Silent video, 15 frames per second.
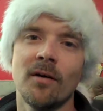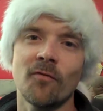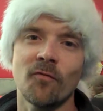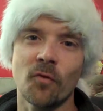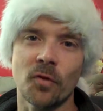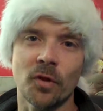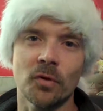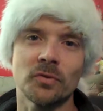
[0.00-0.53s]

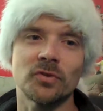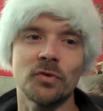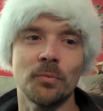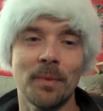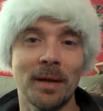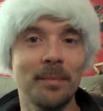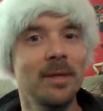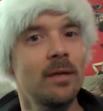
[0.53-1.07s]
for those who
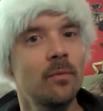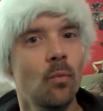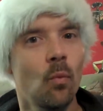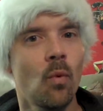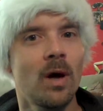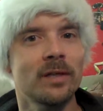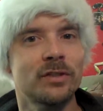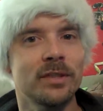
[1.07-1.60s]
may be
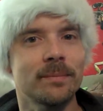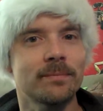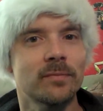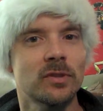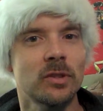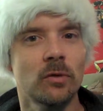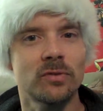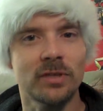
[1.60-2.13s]
watching.
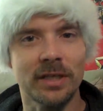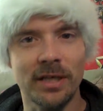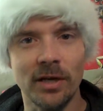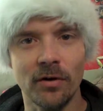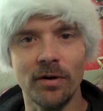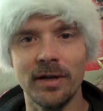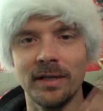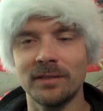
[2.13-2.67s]
So
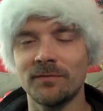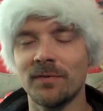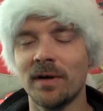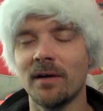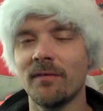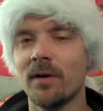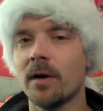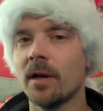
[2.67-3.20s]
security is
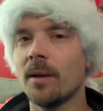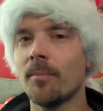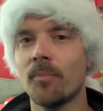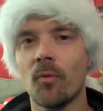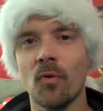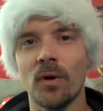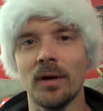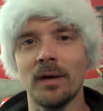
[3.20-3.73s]
very, very
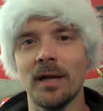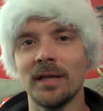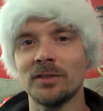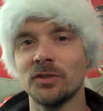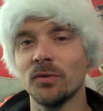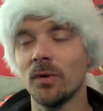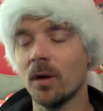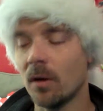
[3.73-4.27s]
important,
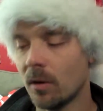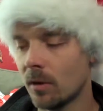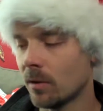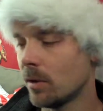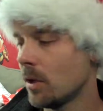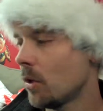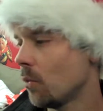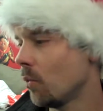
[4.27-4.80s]
as you
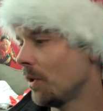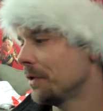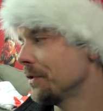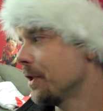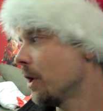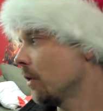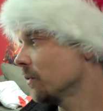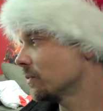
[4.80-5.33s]
all well
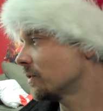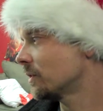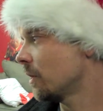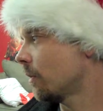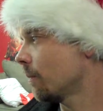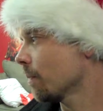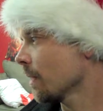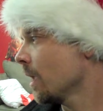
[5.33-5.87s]
know.
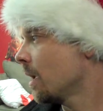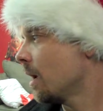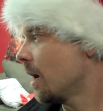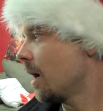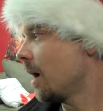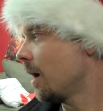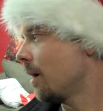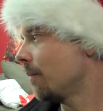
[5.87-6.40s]
So
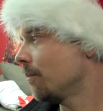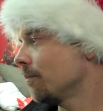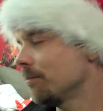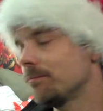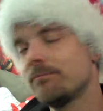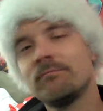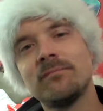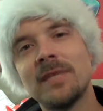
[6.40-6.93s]

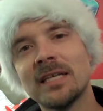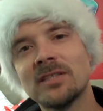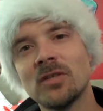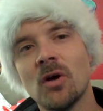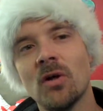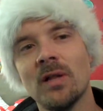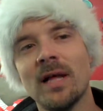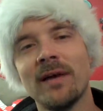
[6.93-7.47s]
that's
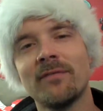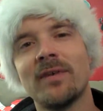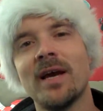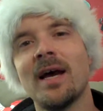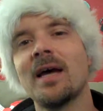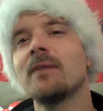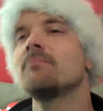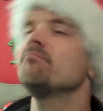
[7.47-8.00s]
all I've
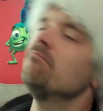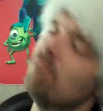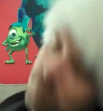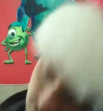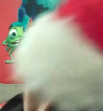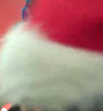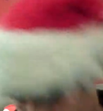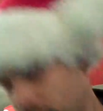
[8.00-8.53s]
got.
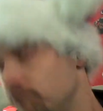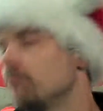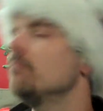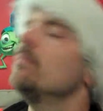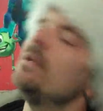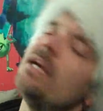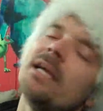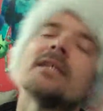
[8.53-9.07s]

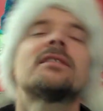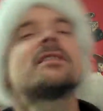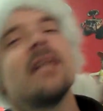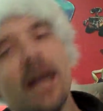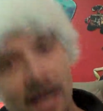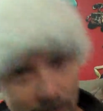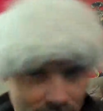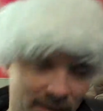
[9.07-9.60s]
It's
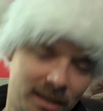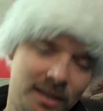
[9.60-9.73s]
time to